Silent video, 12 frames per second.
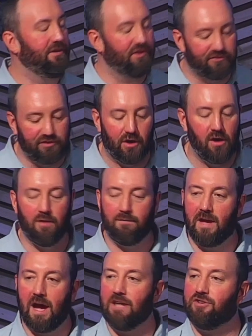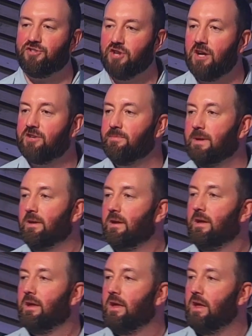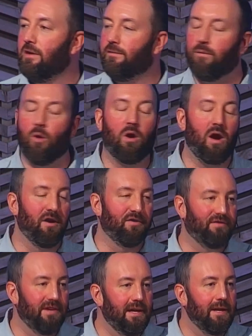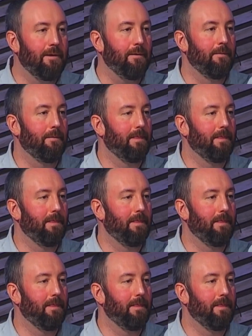deserve God's judgment for our sin.